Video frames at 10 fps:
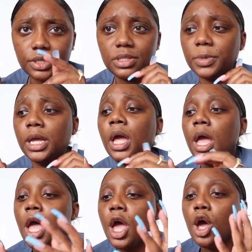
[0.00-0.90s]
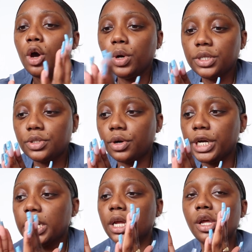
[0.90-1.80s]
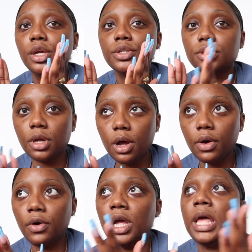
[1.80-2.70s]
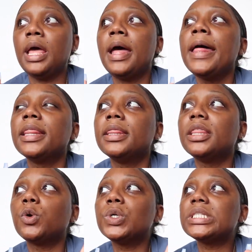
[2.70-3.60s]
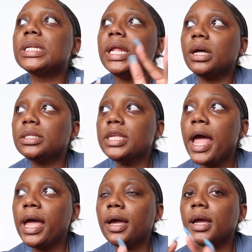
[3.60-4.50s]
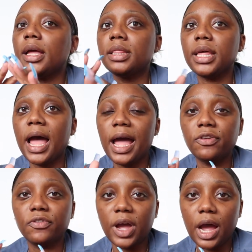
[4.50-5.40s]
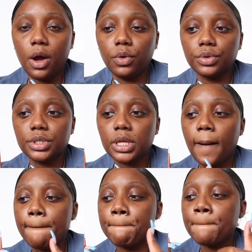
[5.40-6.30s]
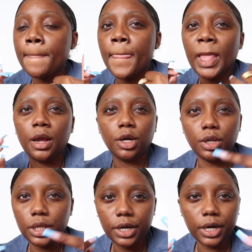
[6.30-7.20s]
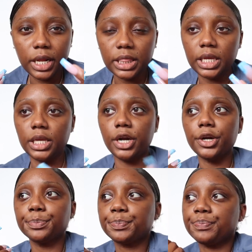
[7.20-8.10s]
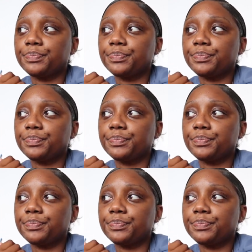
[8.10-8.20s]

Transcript: excuse me quick story so there was a nail tech that i found earlier in the year